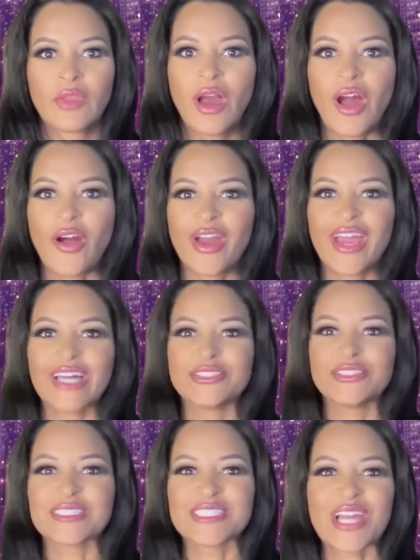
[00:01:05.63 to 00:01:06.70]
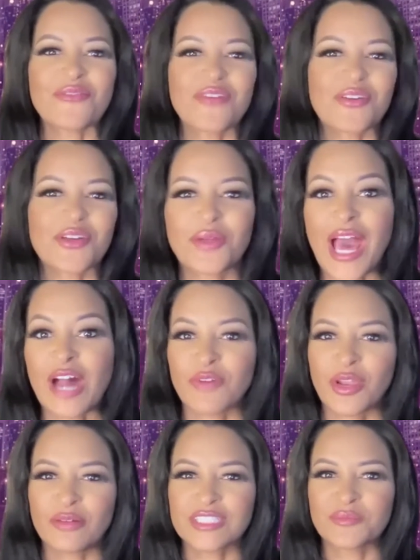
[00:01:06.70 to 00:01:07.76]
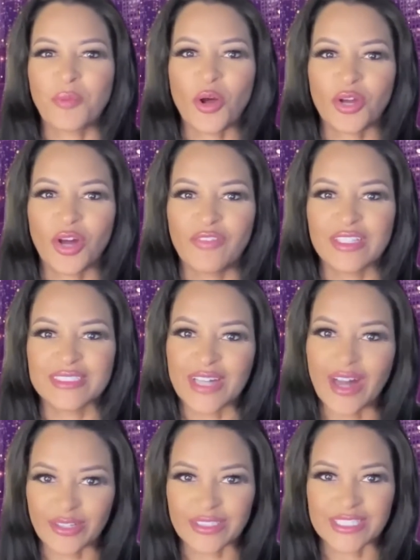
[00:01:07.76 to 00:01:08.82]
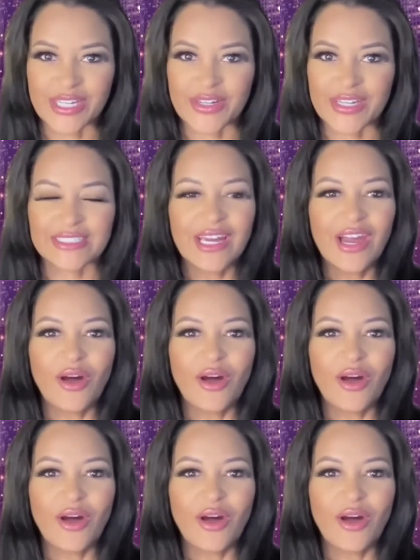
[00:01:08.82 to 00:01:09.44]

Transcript: All right, as you can see, our very own Al Reynolds is part of this docu series.